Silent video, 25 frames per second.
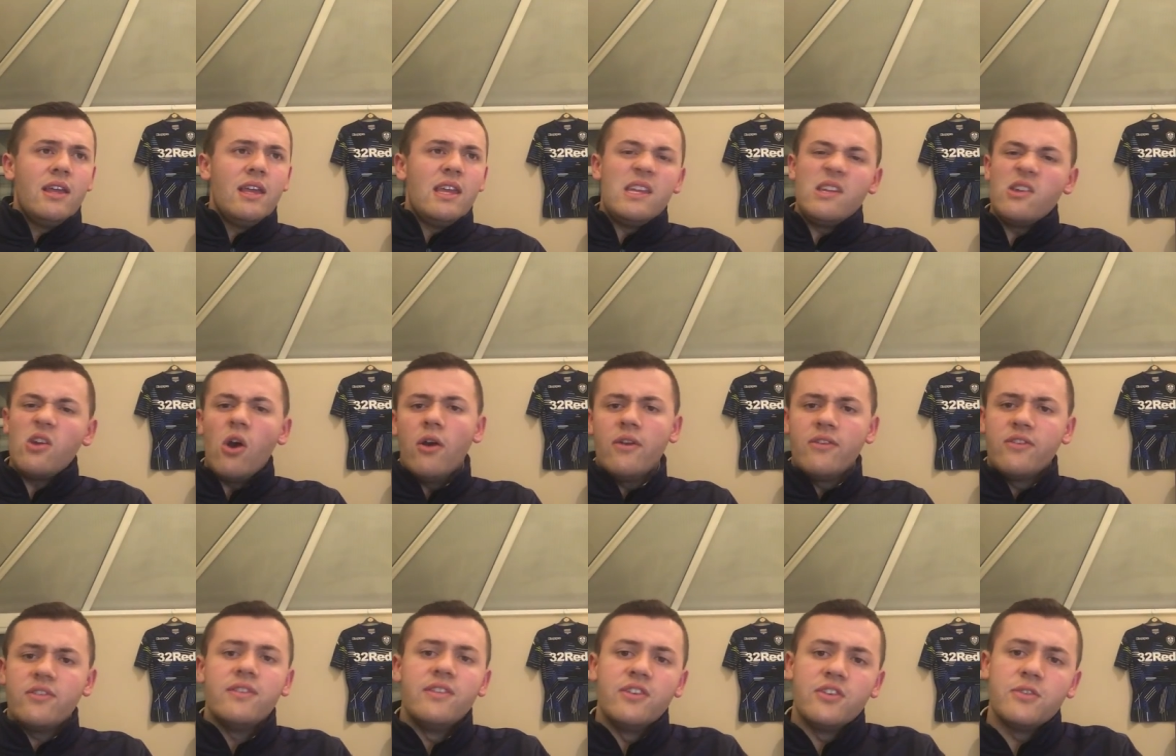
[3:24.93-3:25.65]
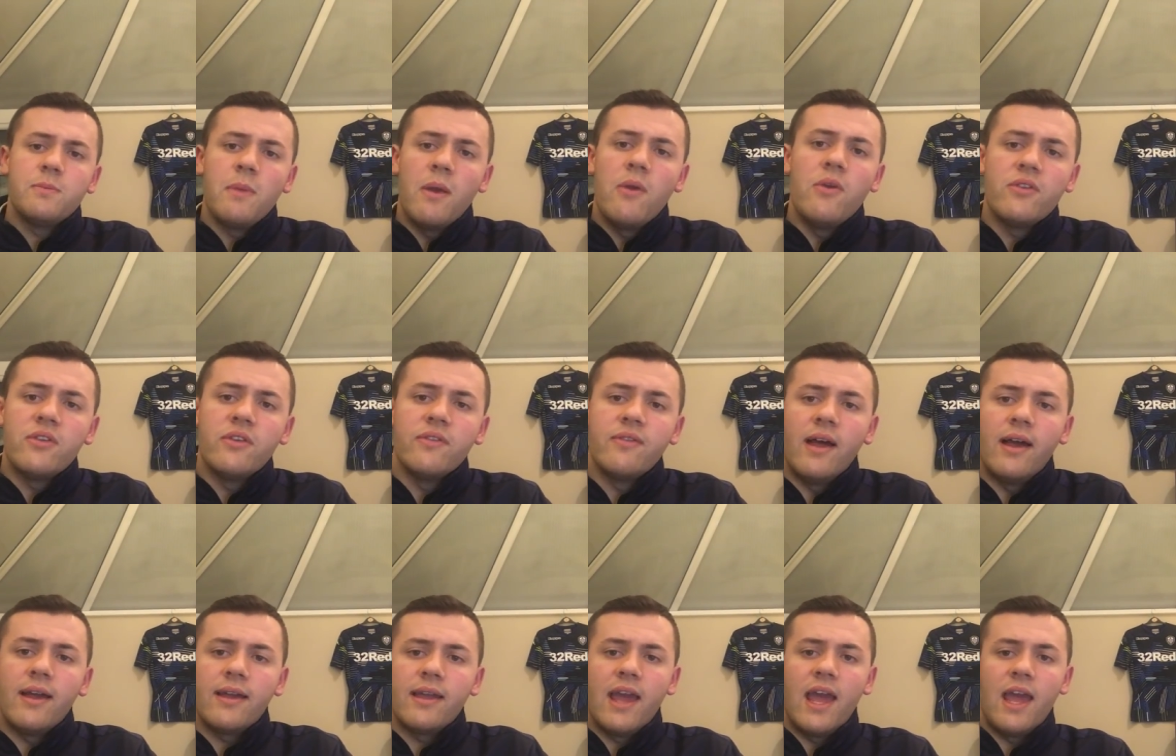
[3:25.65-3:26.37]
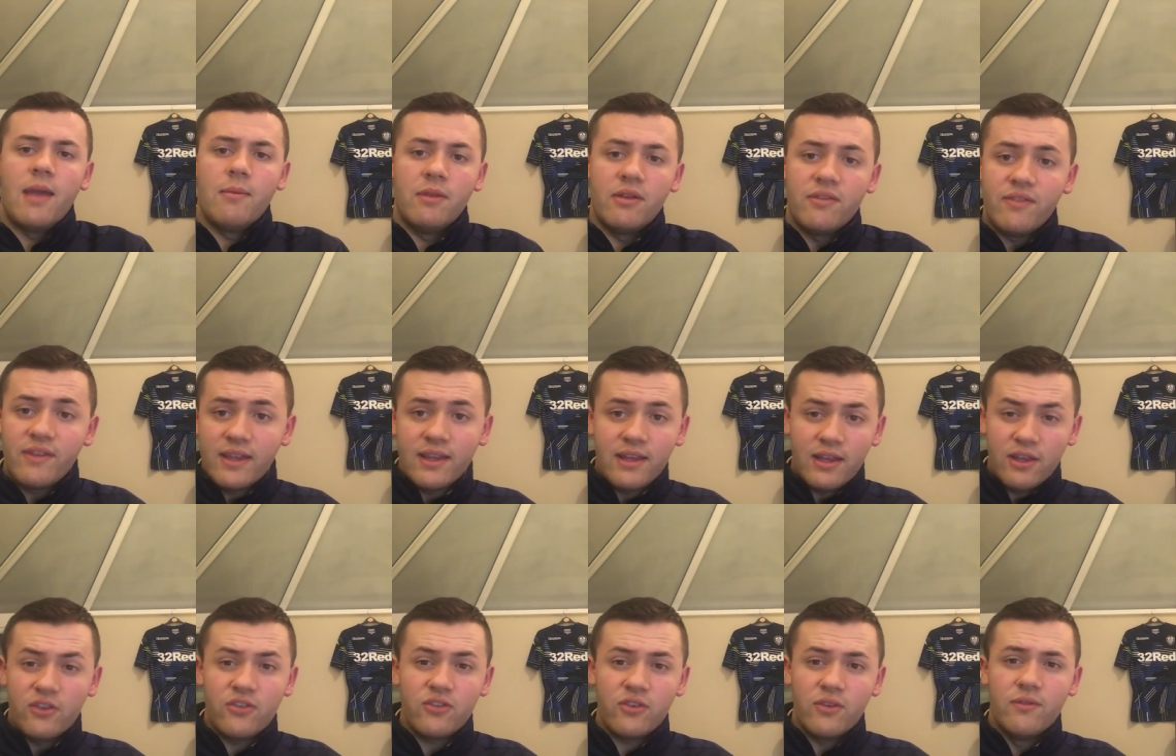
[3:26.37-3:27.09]
He got into the spirit of that game, and I think
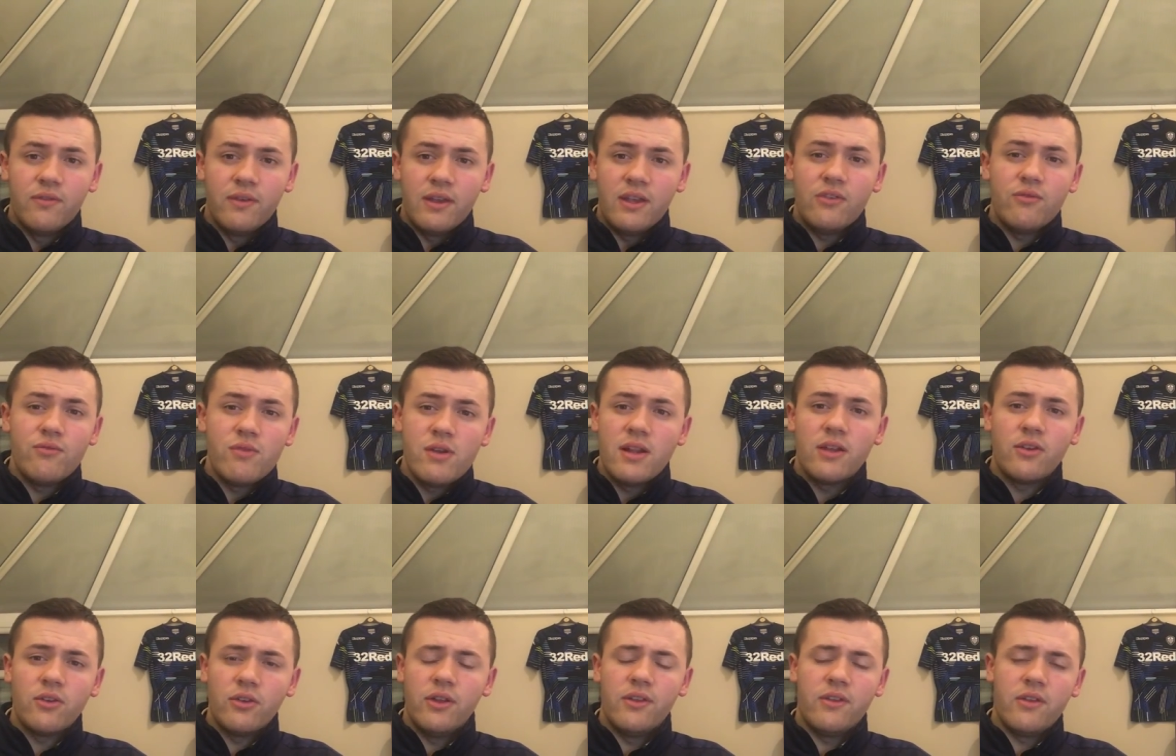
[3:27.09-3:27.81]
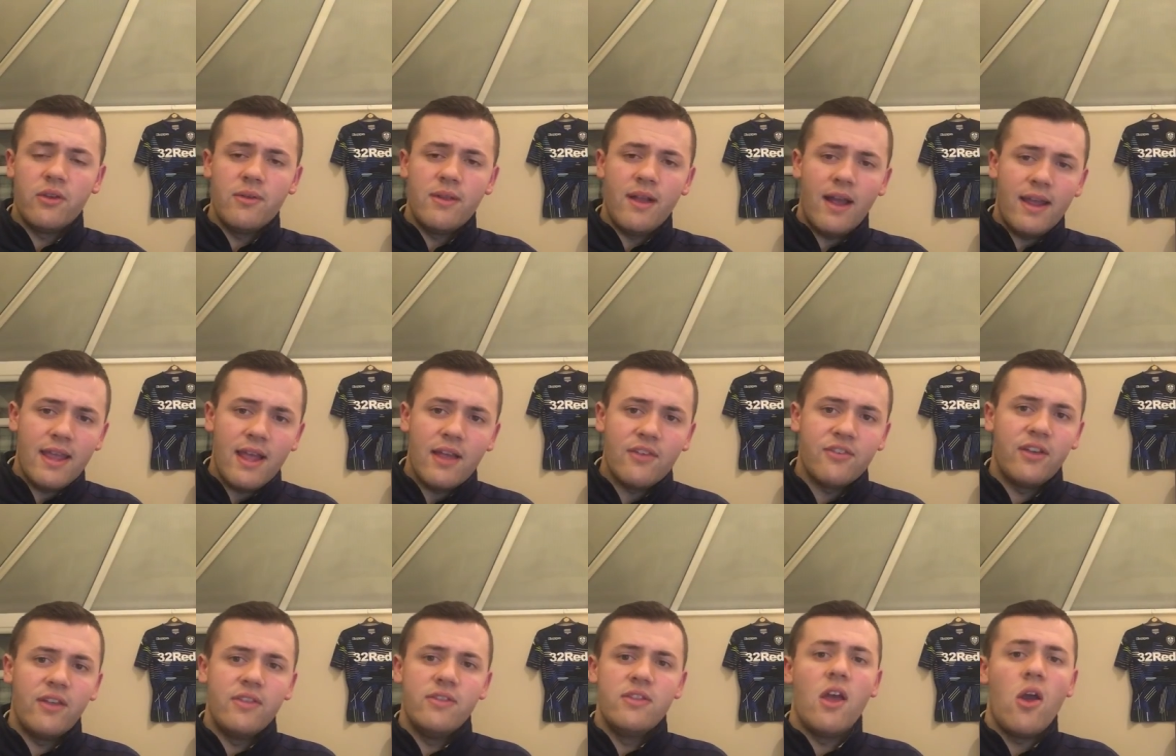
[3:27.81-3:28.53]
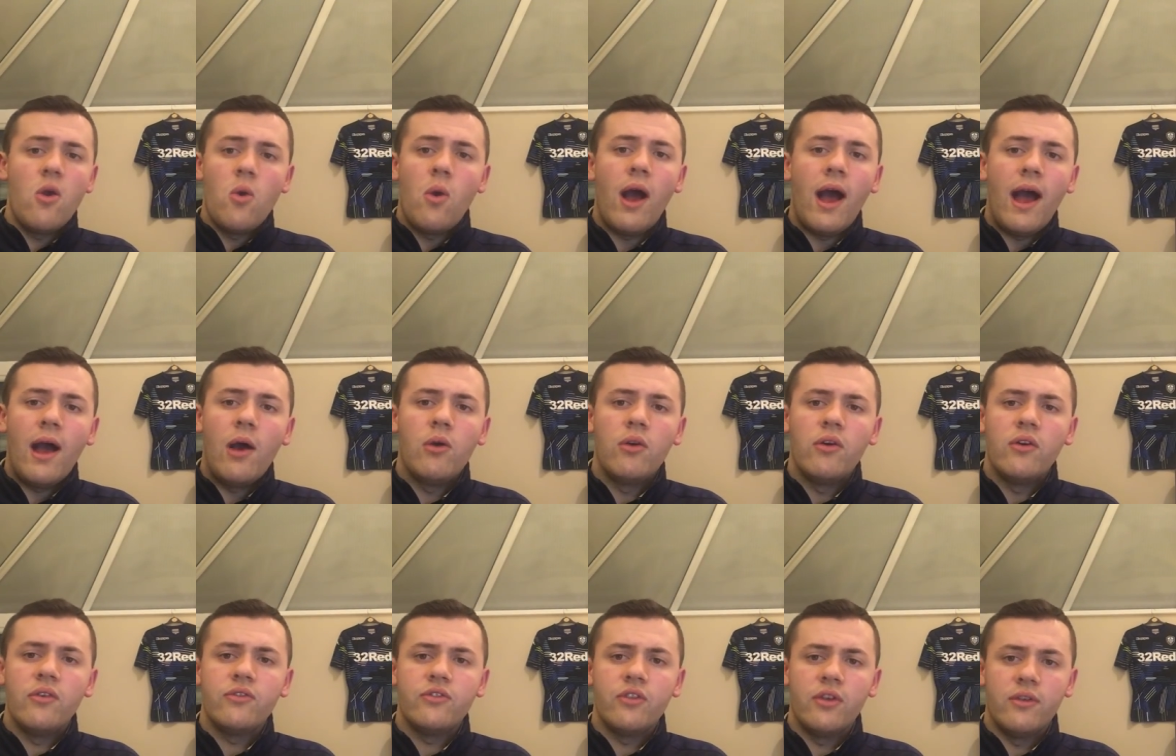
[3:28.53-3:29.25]
that he's really good at doing that. He has that
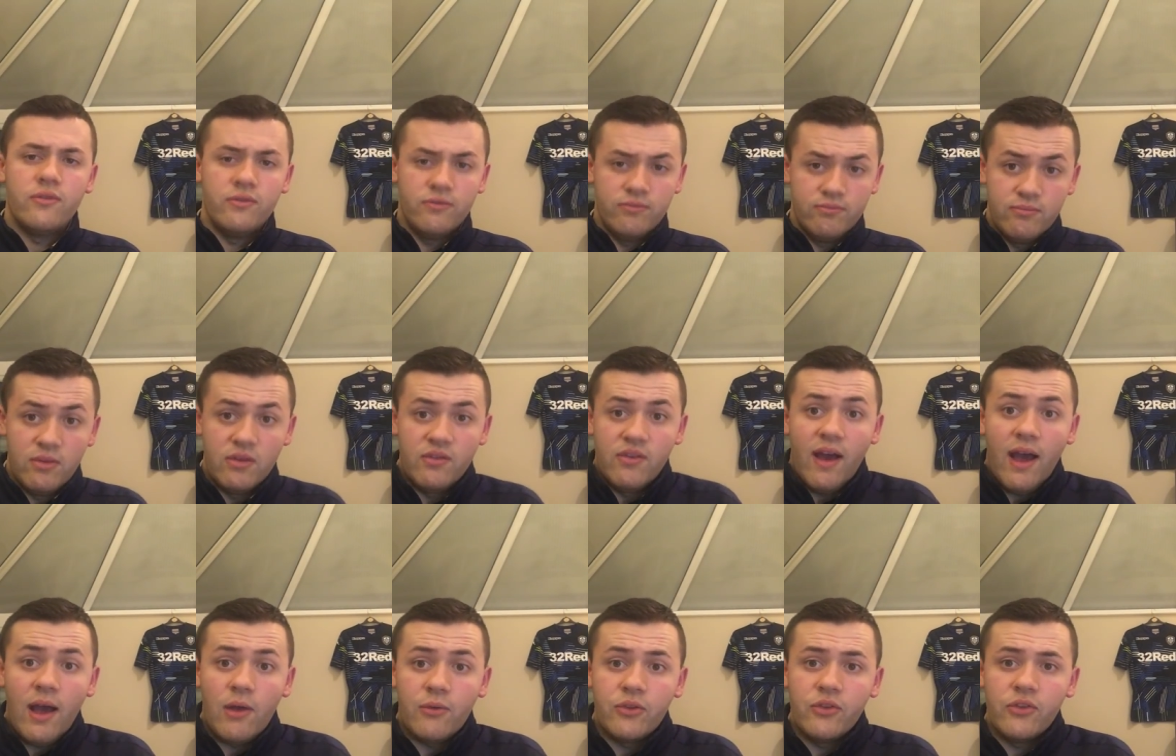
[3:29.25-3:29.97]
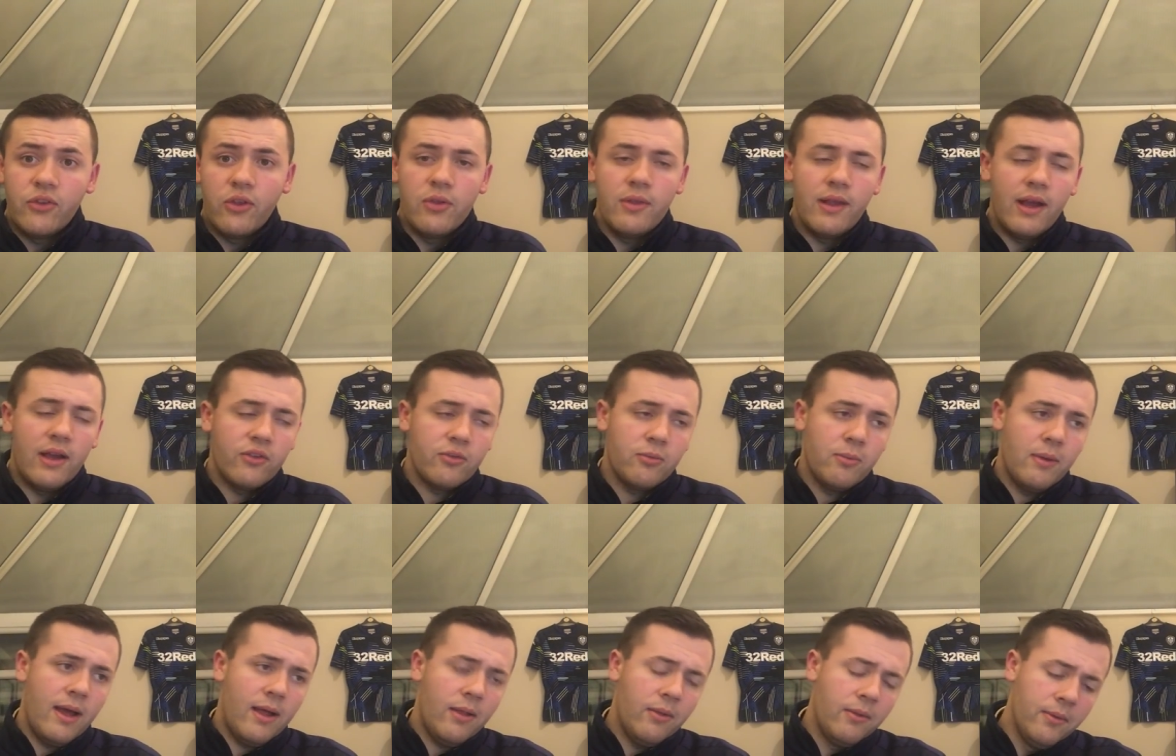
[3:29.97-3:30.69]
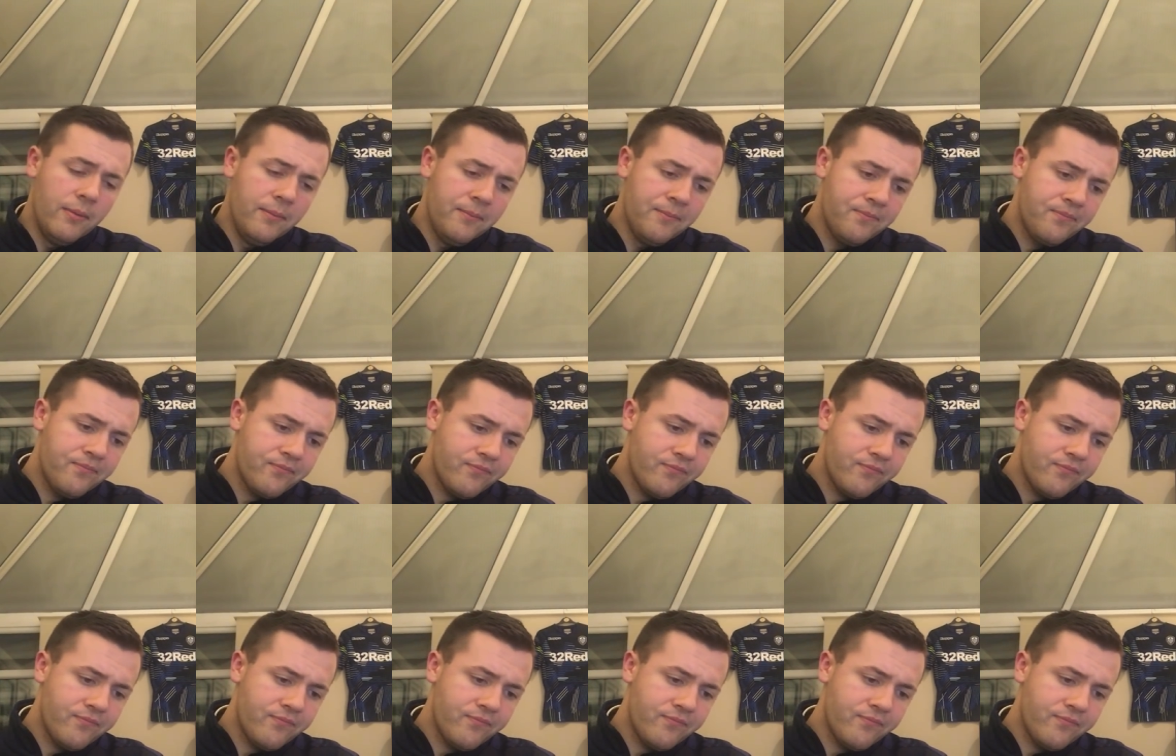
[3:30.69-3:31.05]
know-how of how to do that as well.